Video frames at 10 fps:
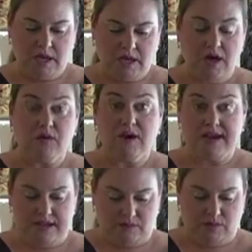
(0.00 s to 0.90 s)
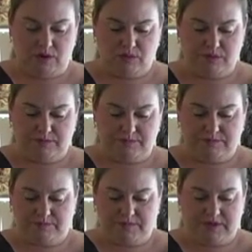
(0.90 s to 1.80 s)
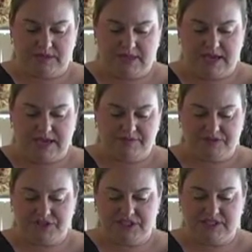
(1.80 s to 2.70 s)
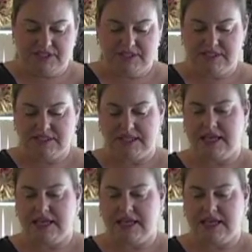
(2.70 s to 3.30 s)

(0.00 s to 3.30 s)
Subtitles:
All right, well, we have the cheeses